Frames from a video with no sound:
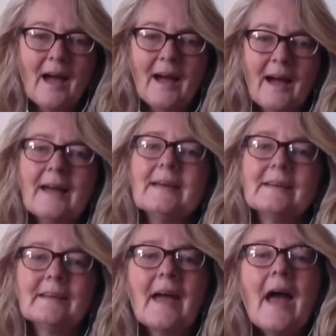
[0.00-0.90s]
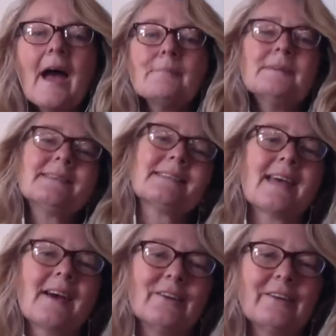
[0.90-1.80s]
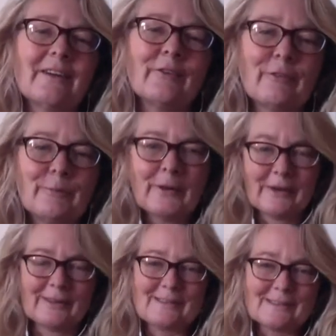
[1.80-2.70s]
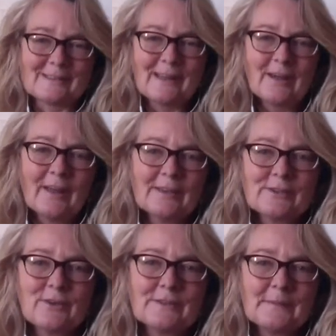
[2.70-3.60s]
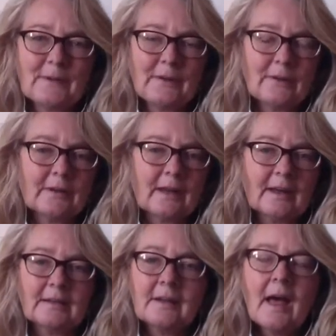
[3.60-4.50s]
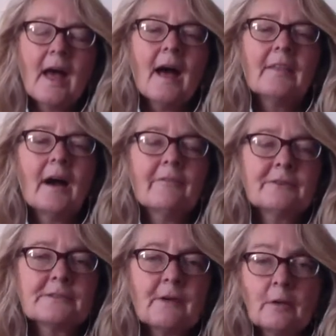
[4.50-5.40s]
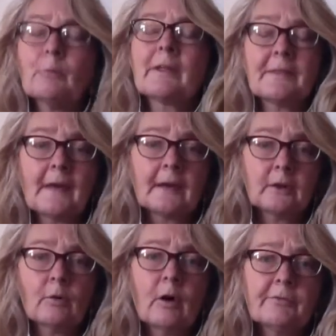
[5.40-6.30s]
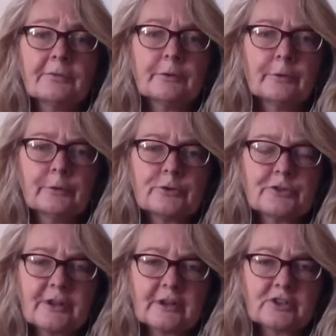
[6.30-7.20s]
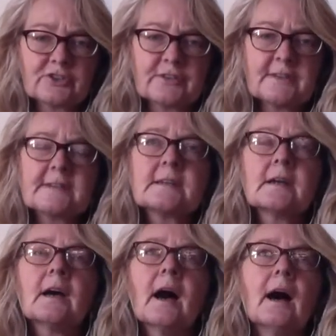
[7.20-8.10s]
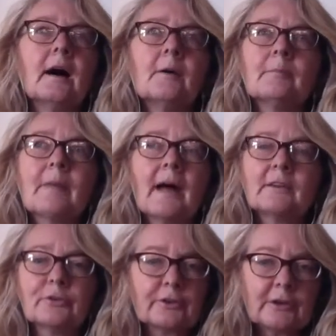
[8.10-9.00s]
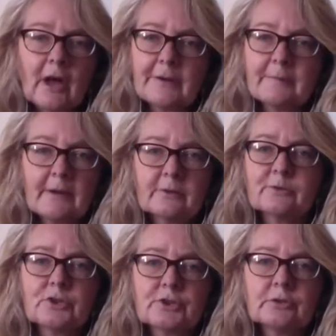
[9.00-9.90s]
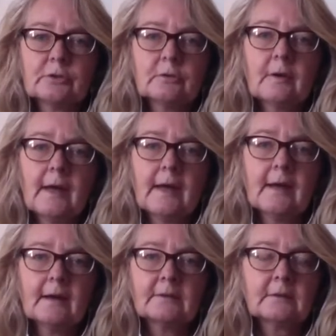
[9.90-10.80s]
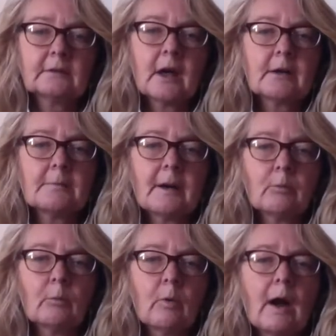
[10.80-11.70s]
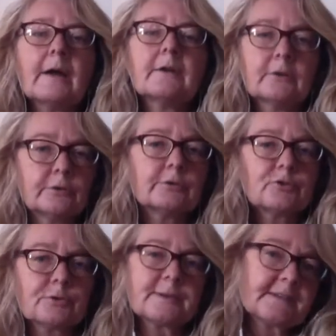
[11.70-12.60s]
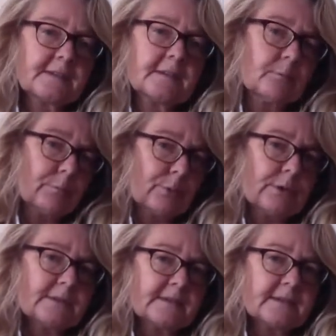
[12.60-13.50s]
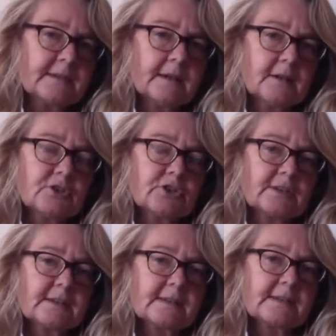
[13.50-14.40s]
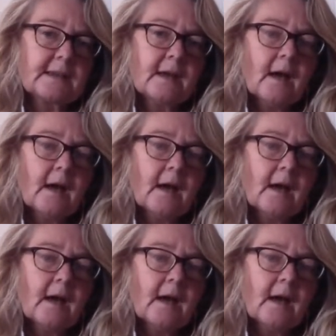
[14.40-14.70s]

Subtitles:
Hi, happy Saturday, everybody. It's good to be here again. First of all, I want to thank you all for your introductions. I learned a lot about you and a lot about why you're interested in presentations.